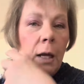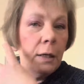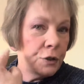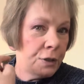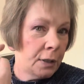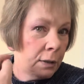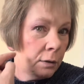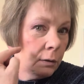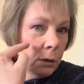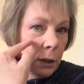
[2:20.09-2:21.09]
And she did.
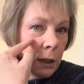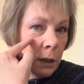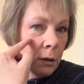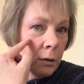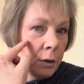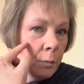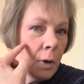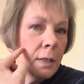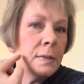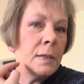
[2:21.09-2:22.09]
Here, you can
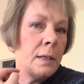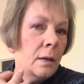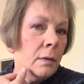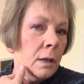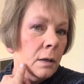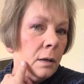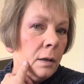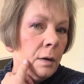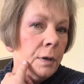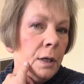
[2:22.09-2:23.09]
probably see, and then
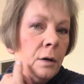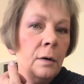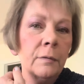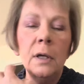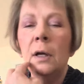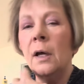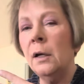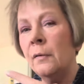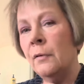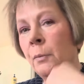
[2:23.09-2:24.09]
down here, I've kind of got
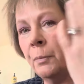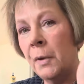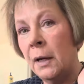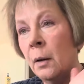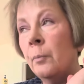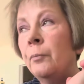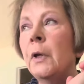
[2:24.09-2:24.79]
covered up with makeup.